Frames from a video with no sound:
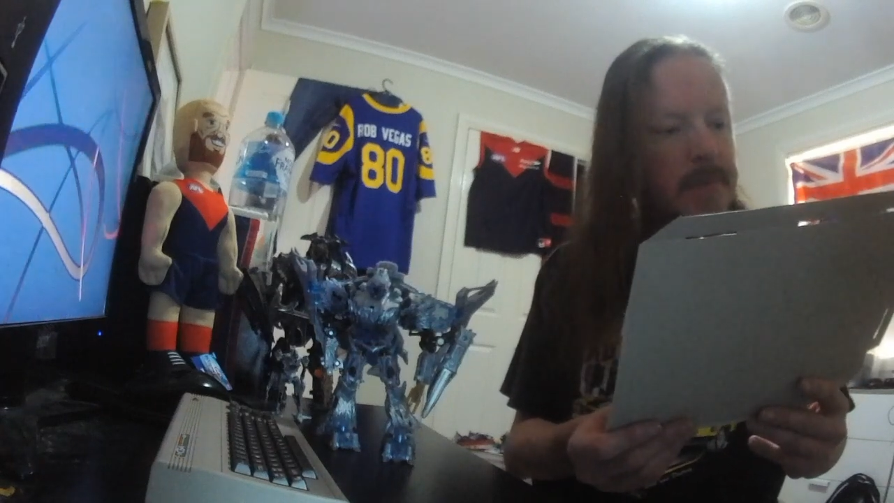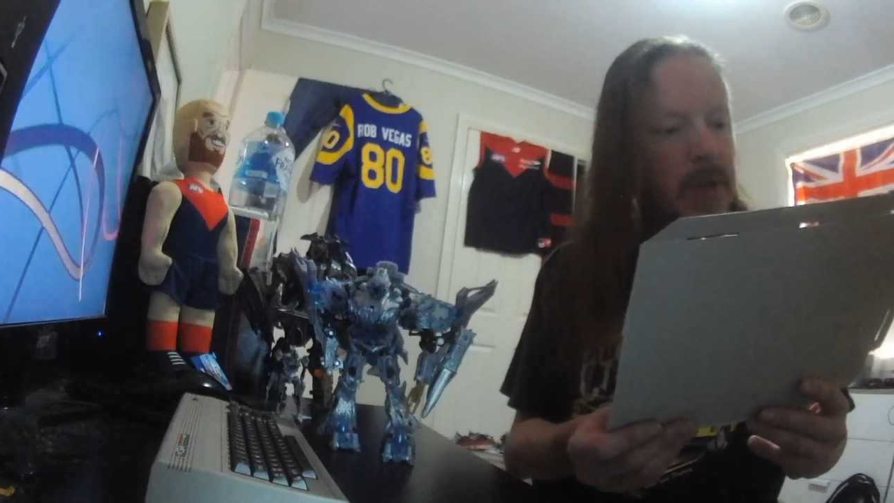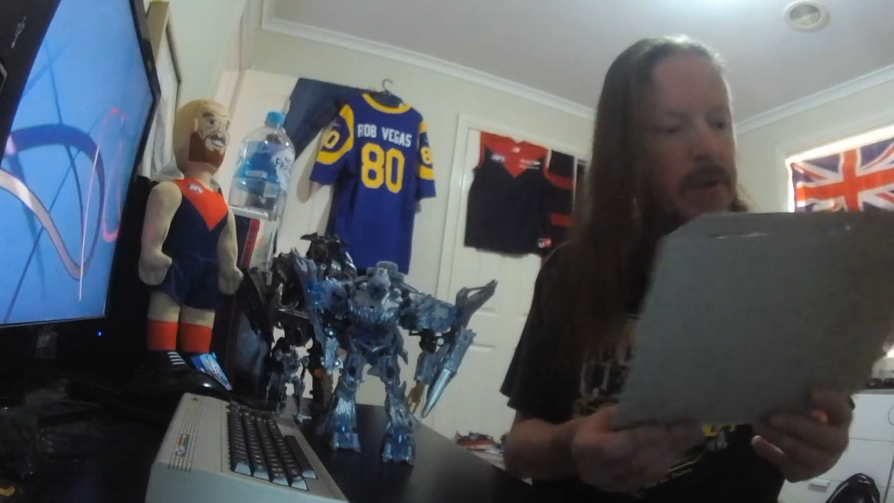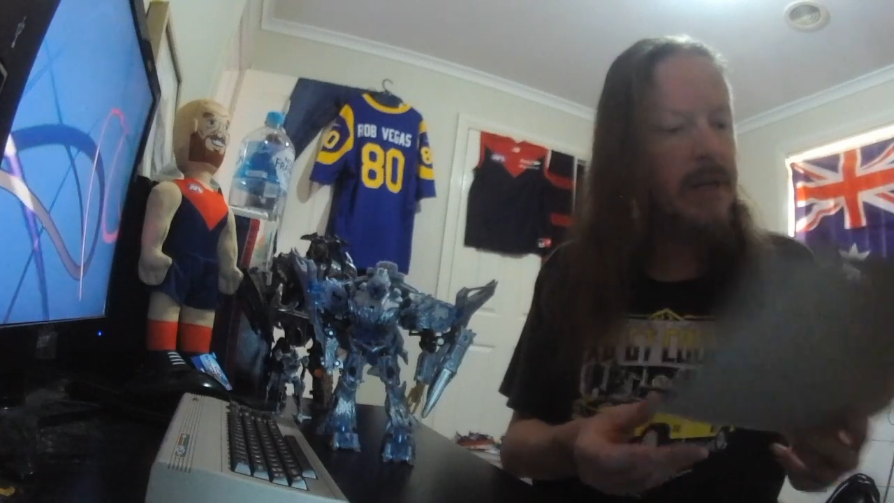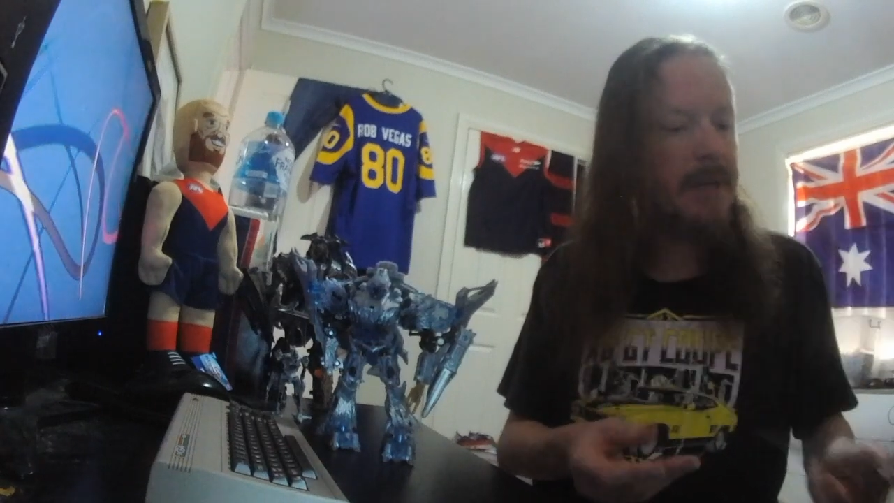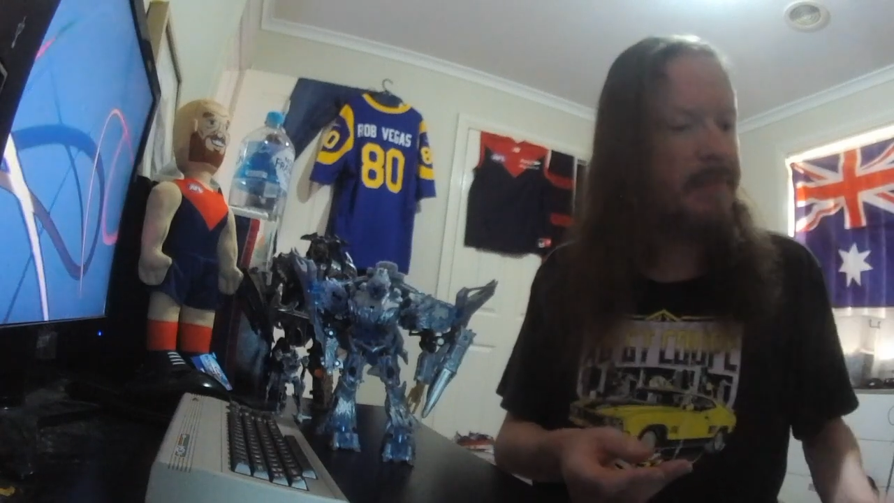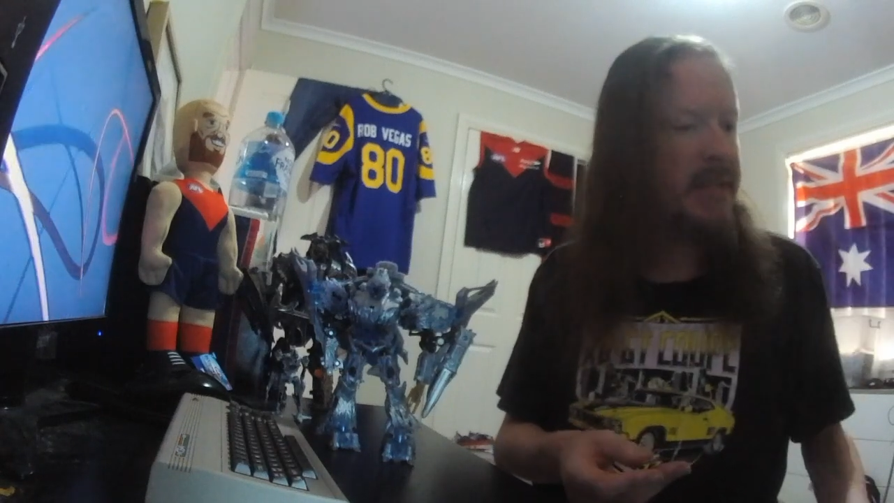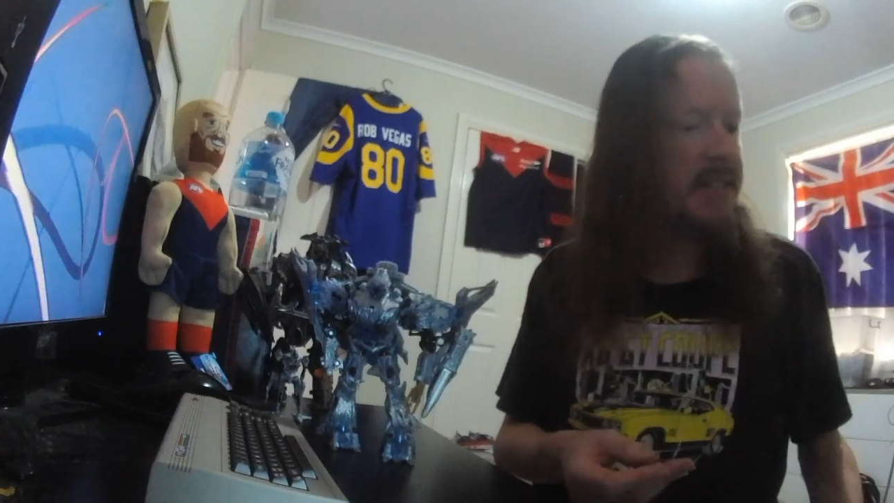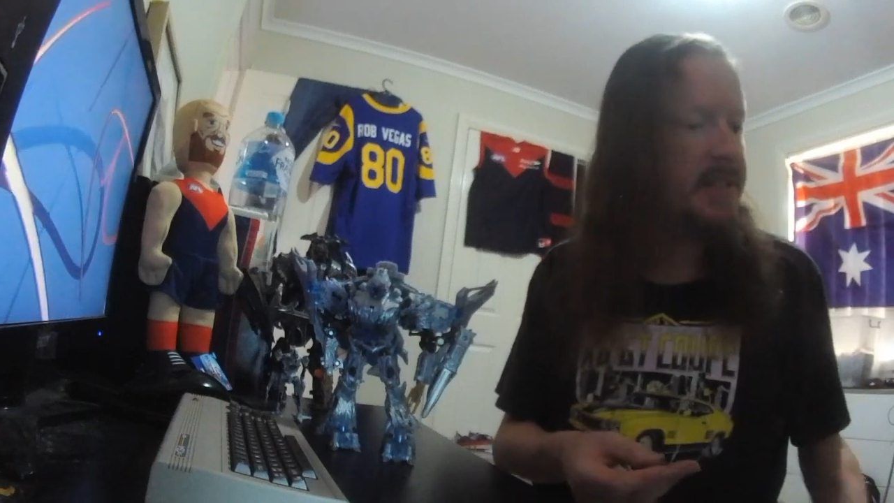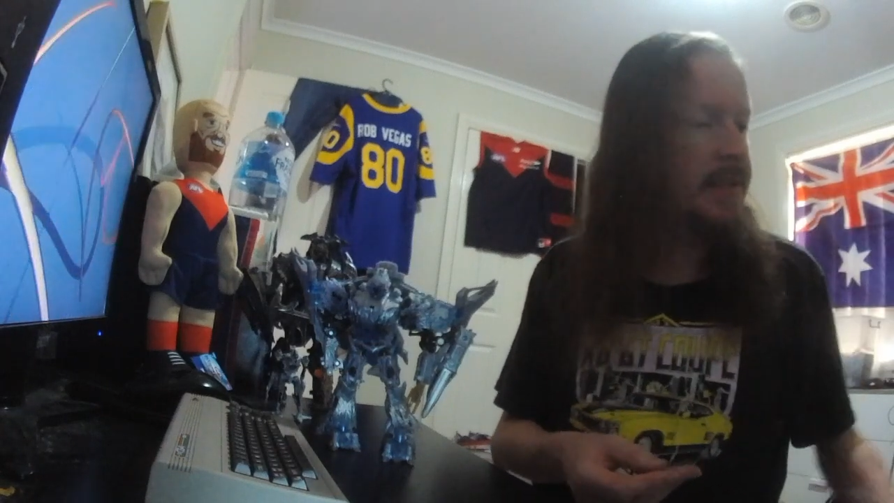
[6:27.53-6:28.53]
alright,
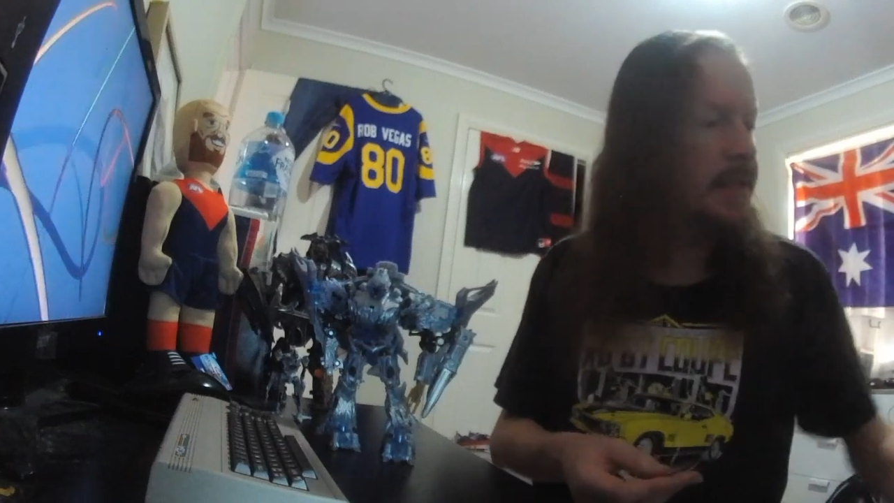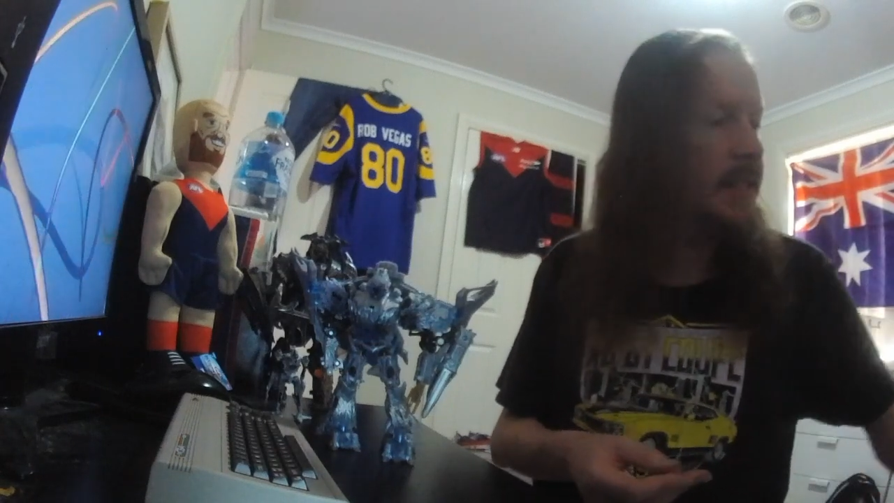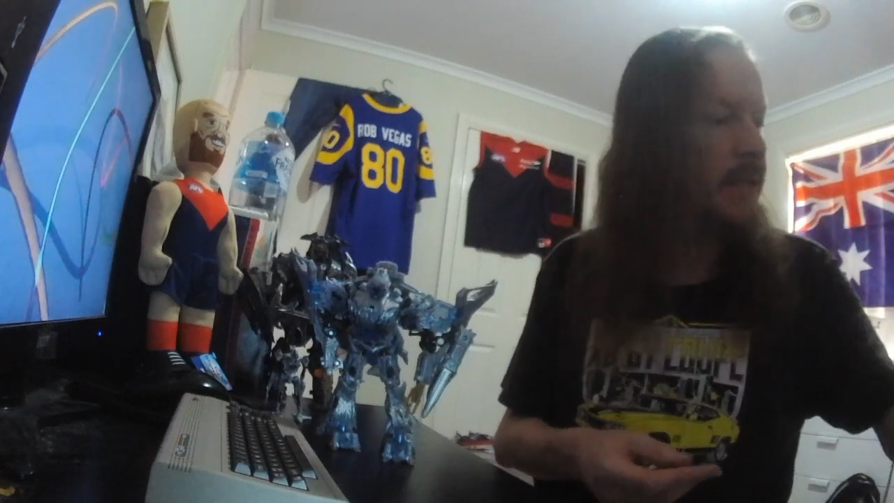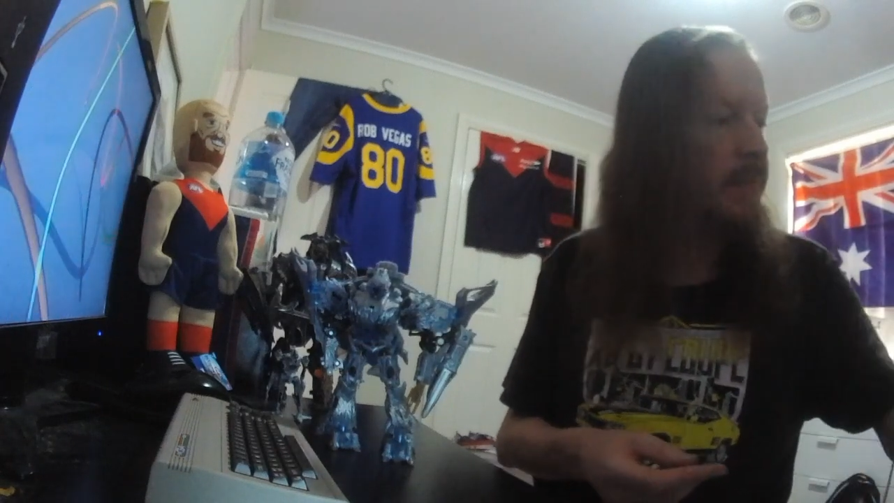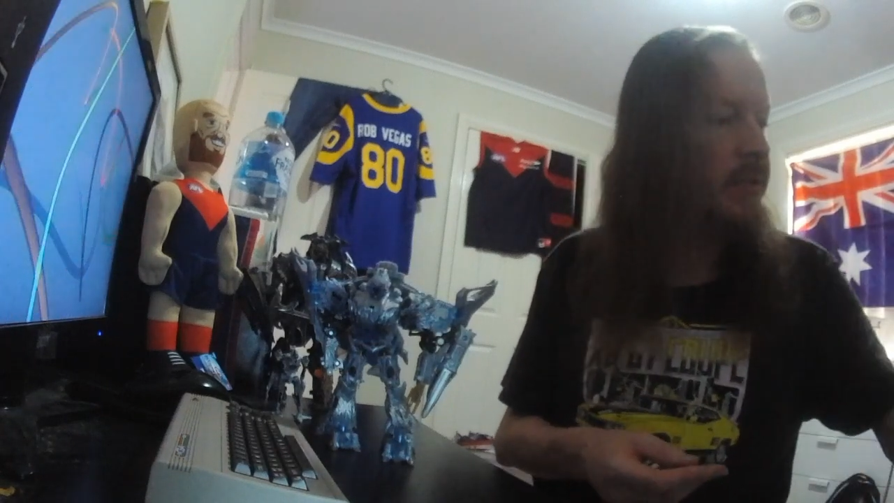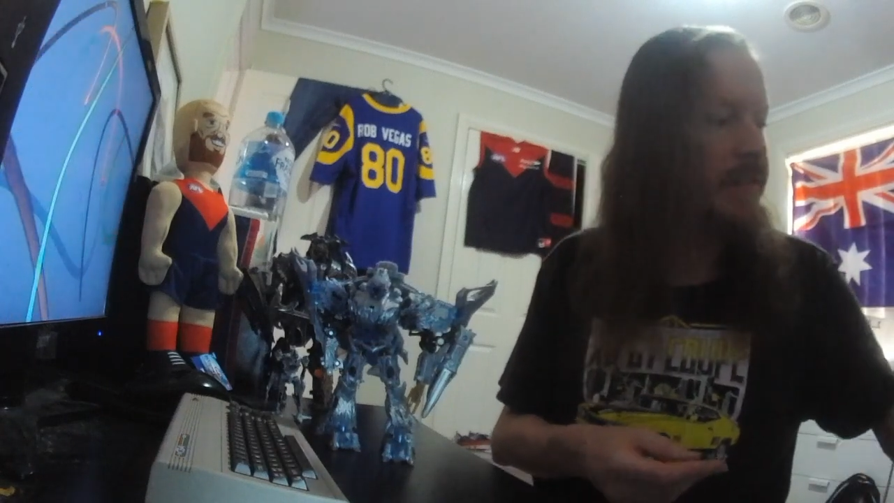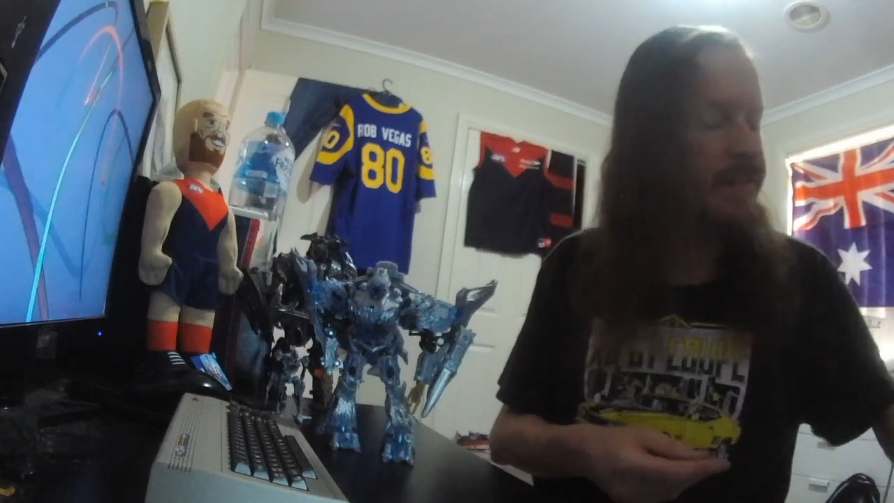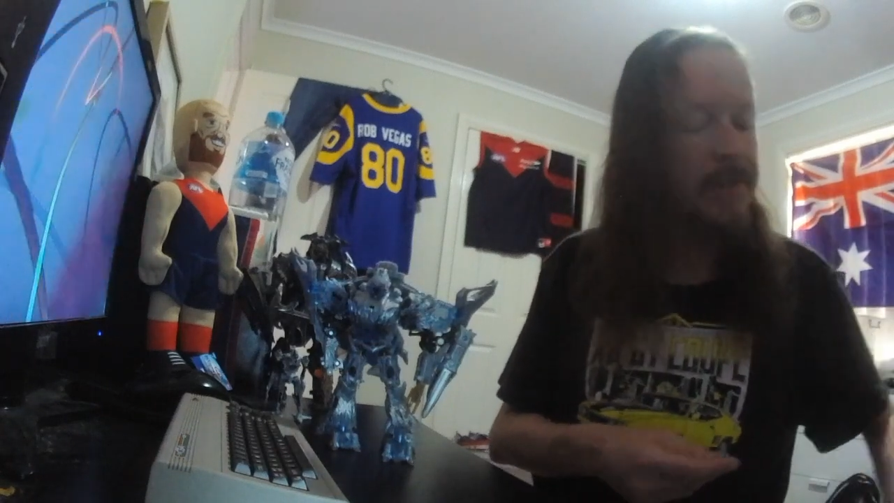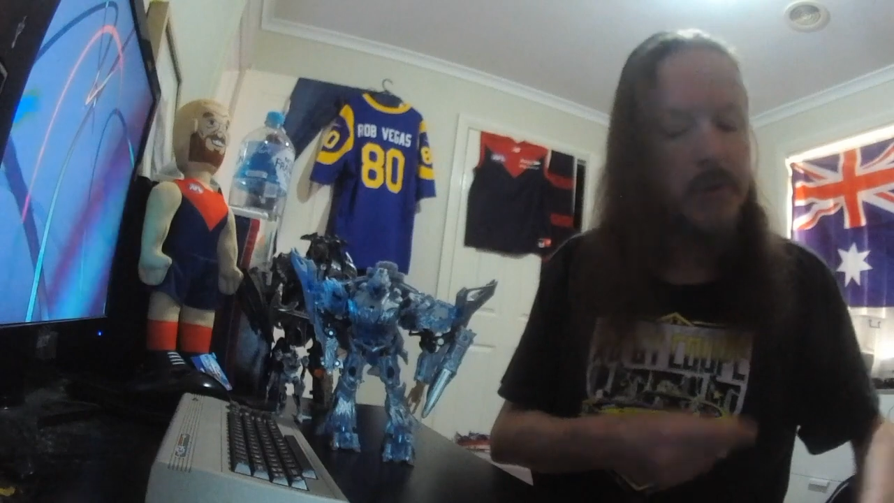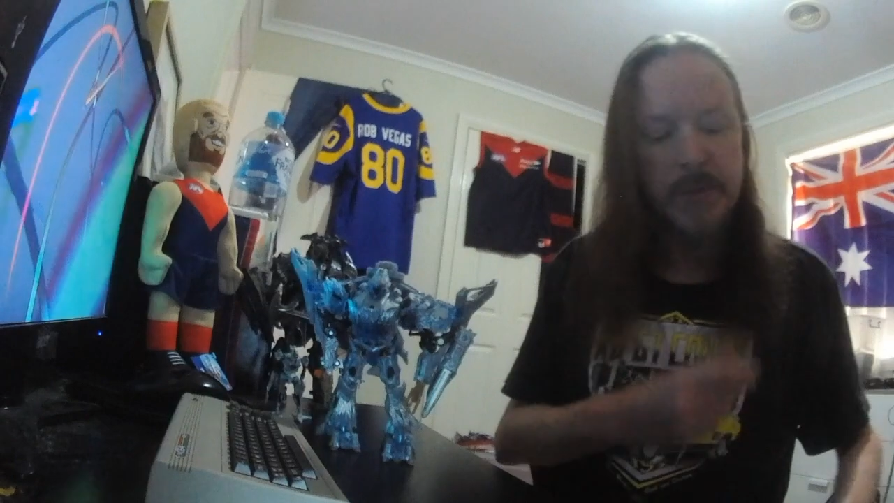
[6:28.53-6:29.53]
next thing moving
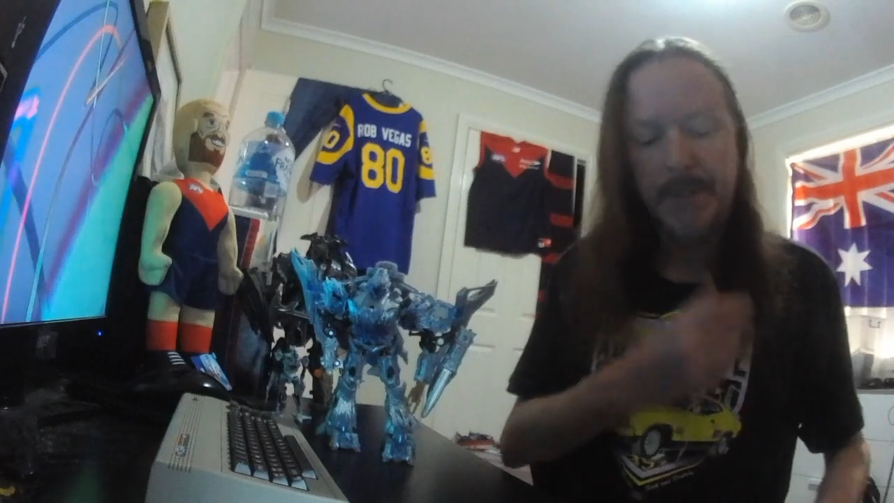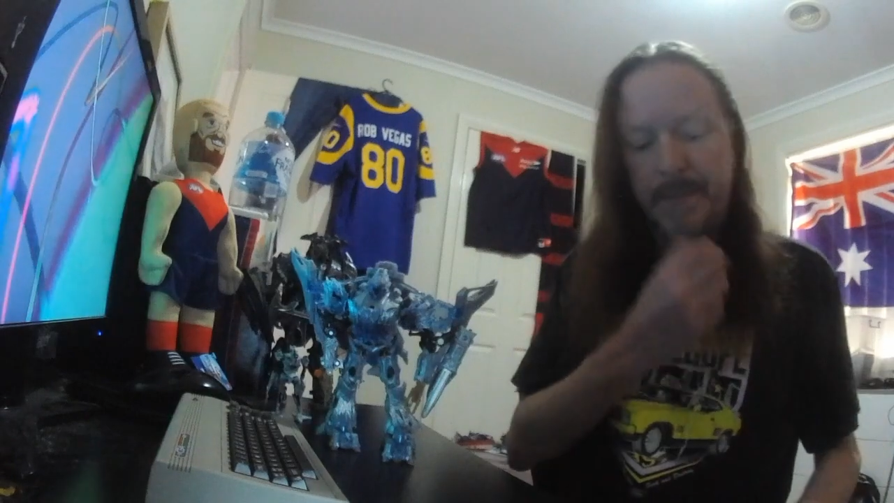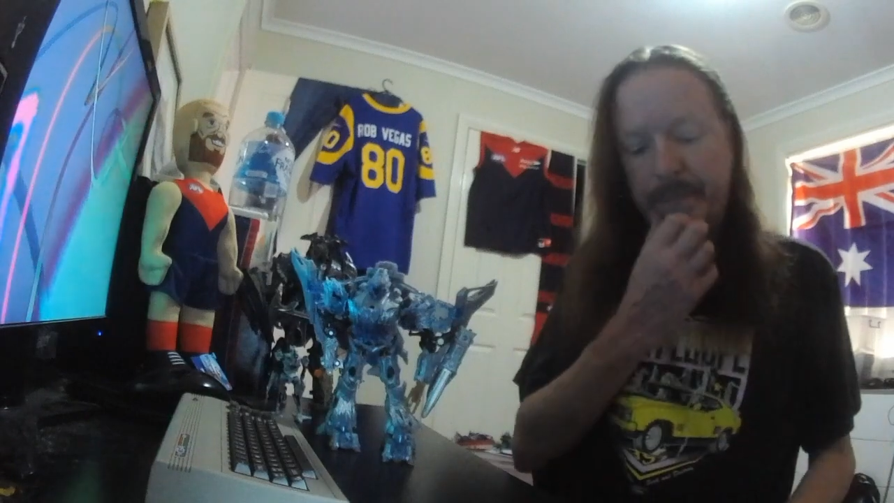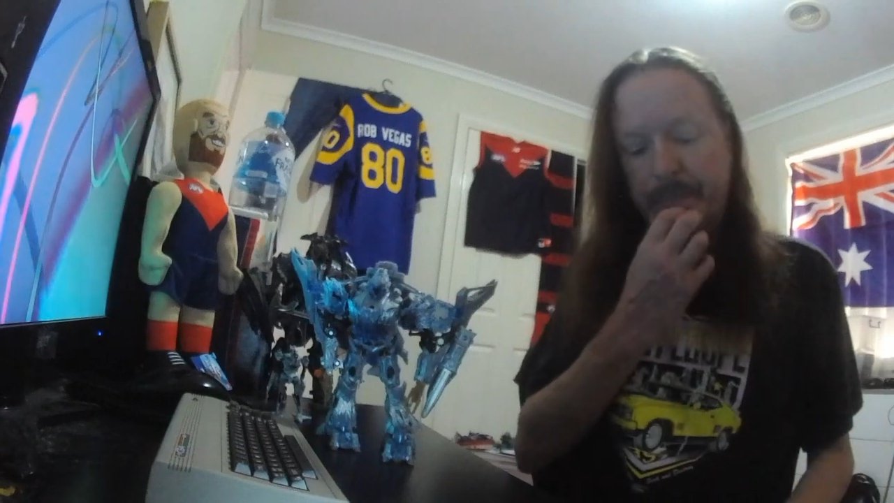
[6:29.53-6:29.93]
forward.